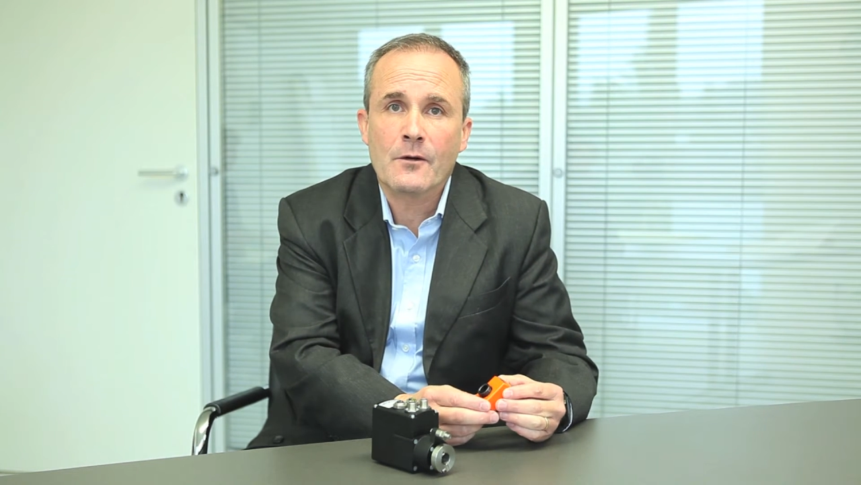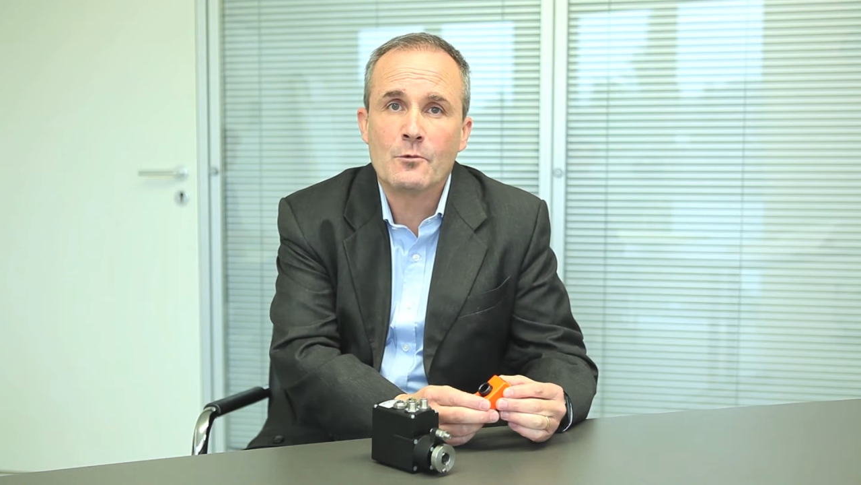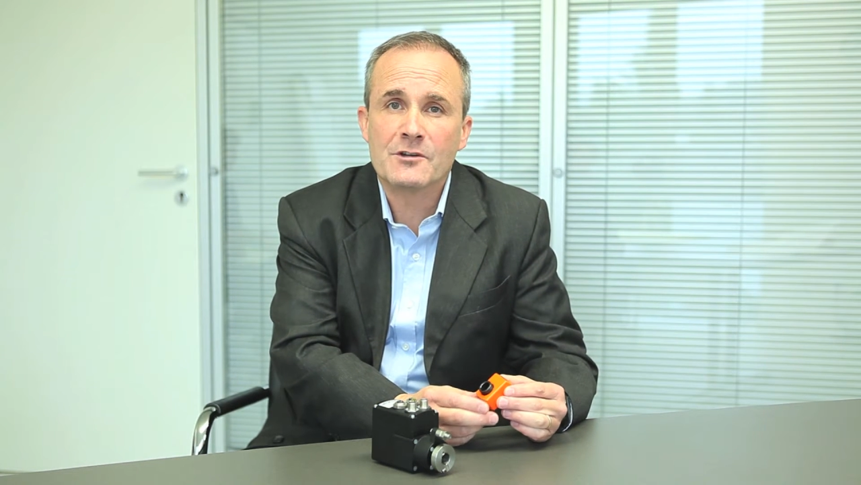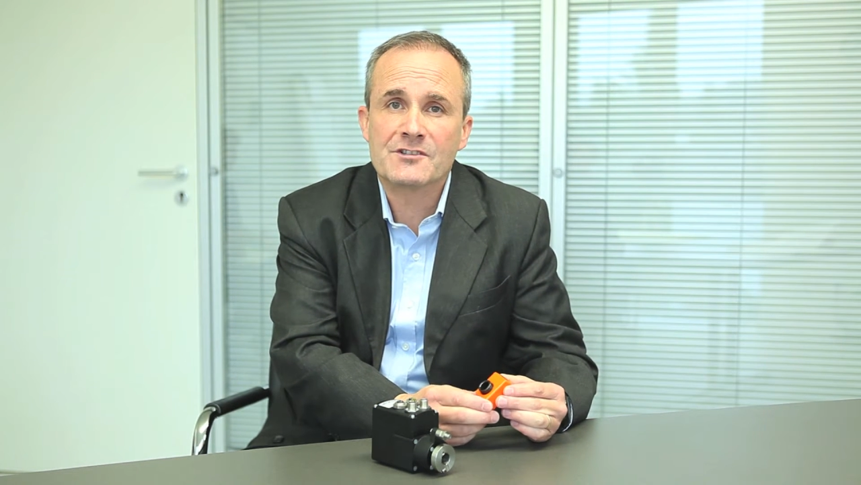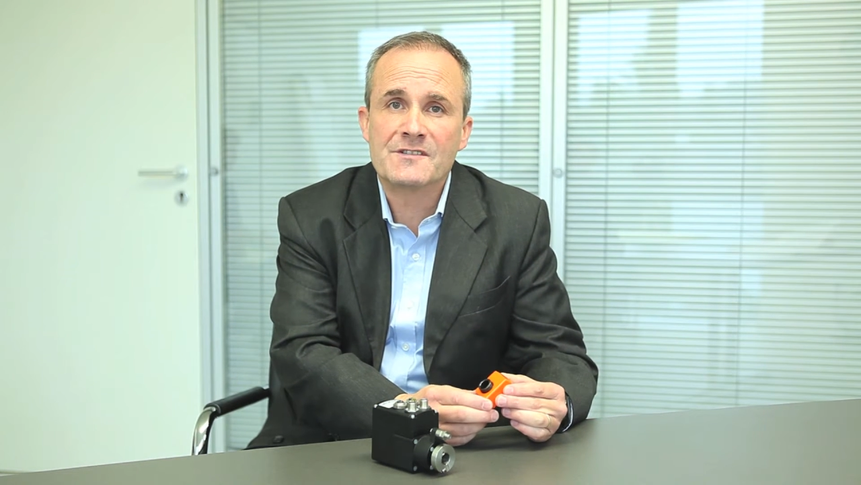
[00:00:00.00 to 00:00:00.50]

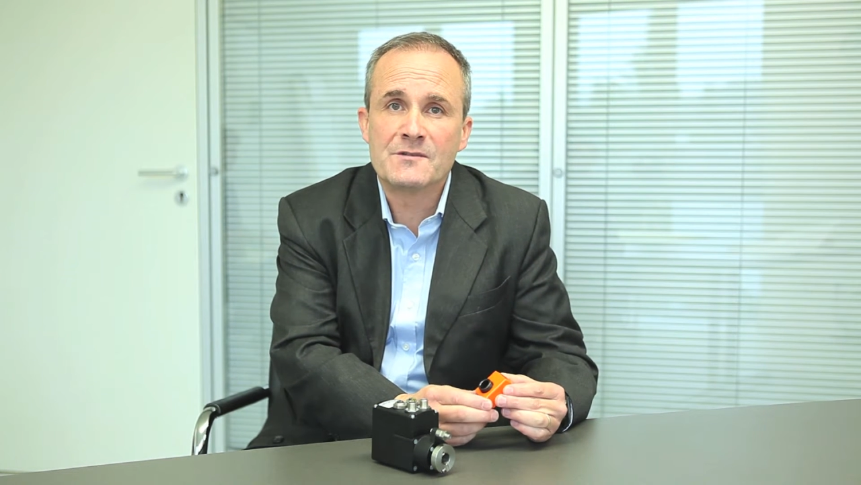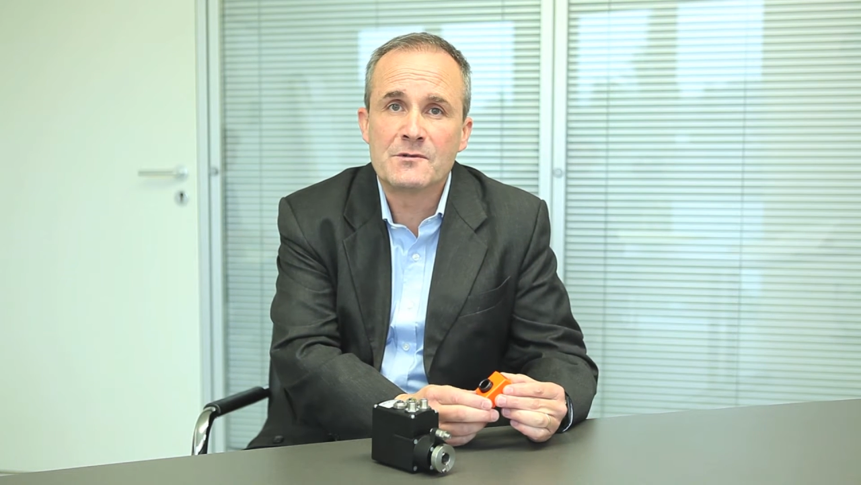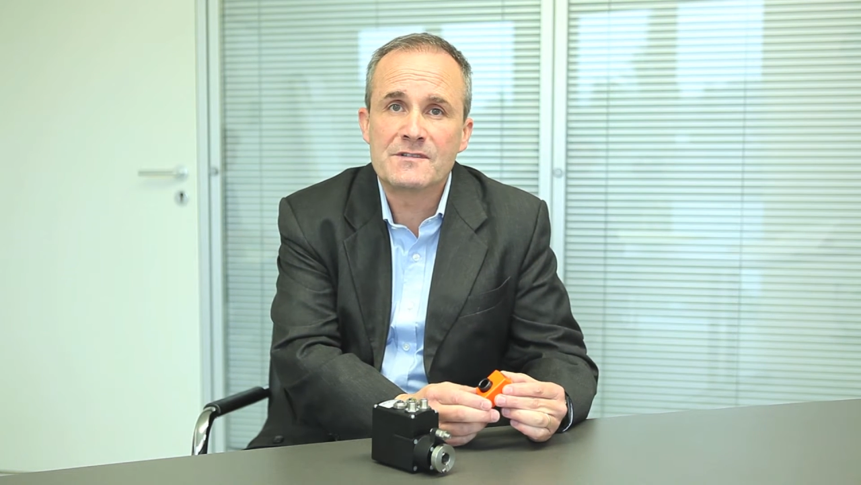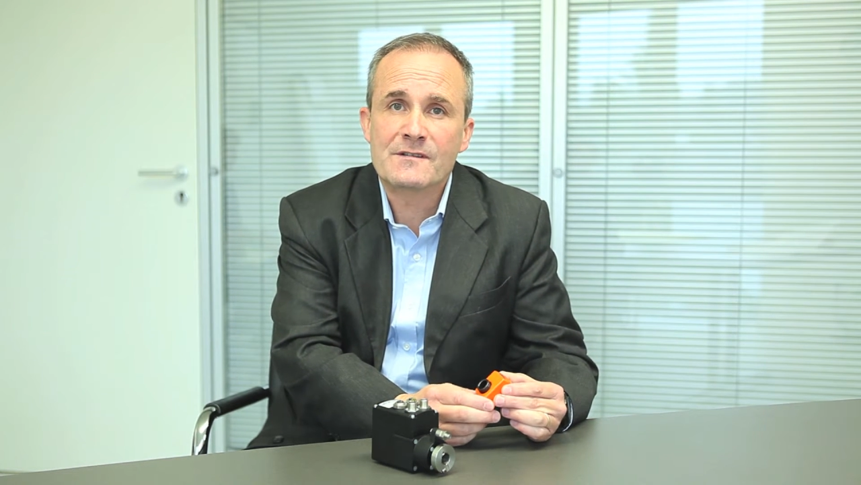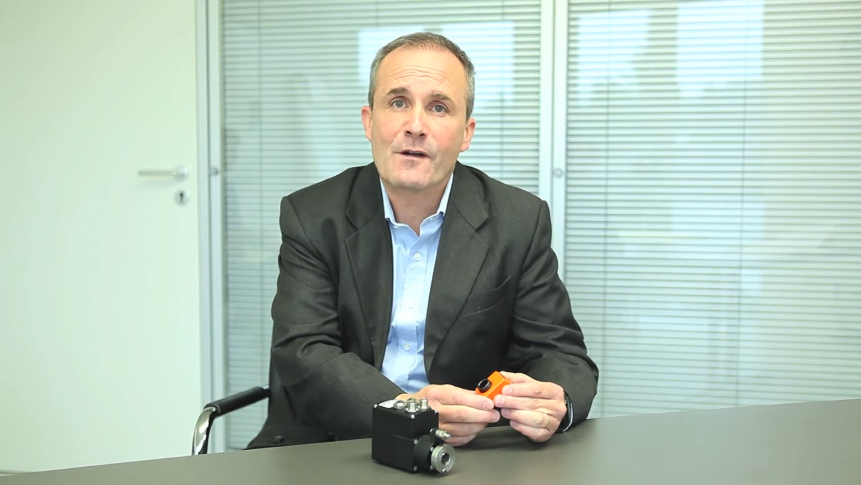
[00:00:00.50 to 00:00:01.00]
which is
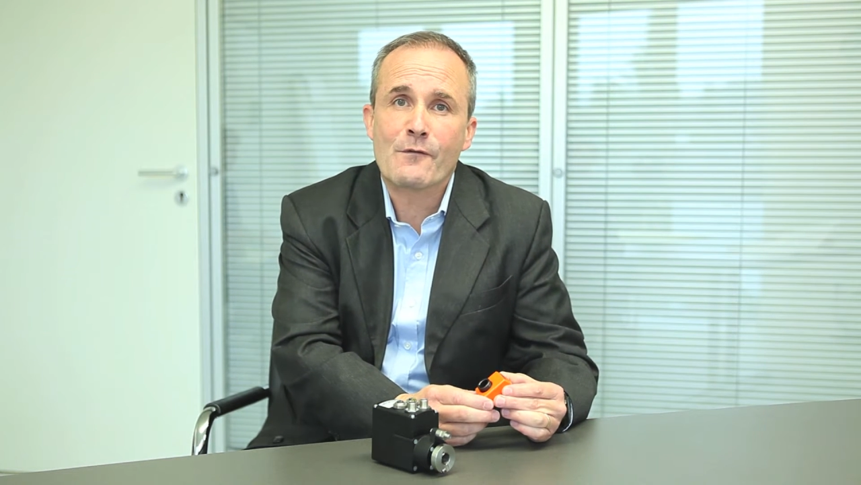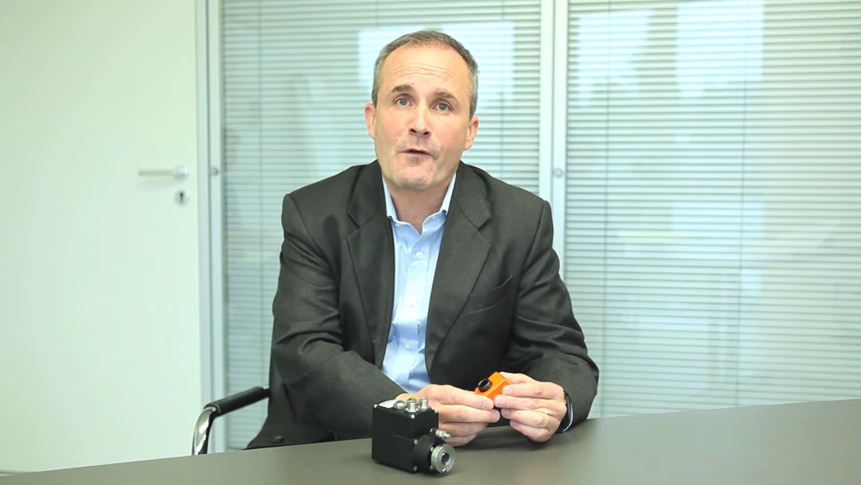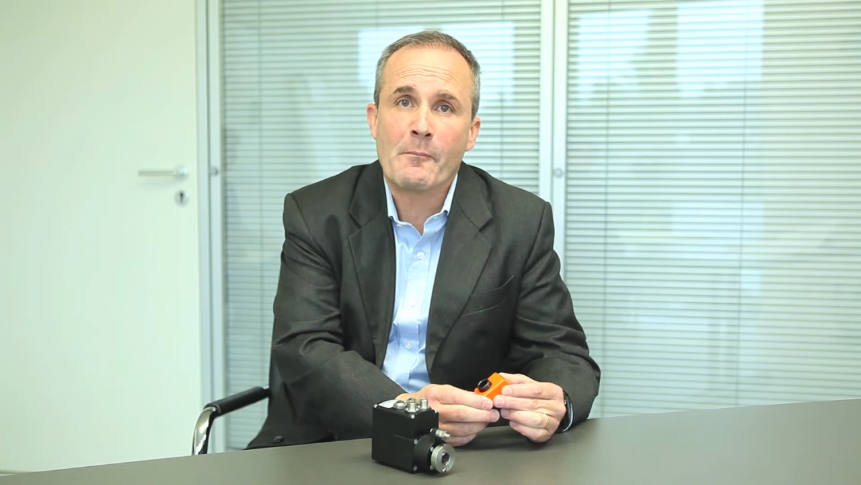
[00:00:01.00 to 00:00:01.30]
used for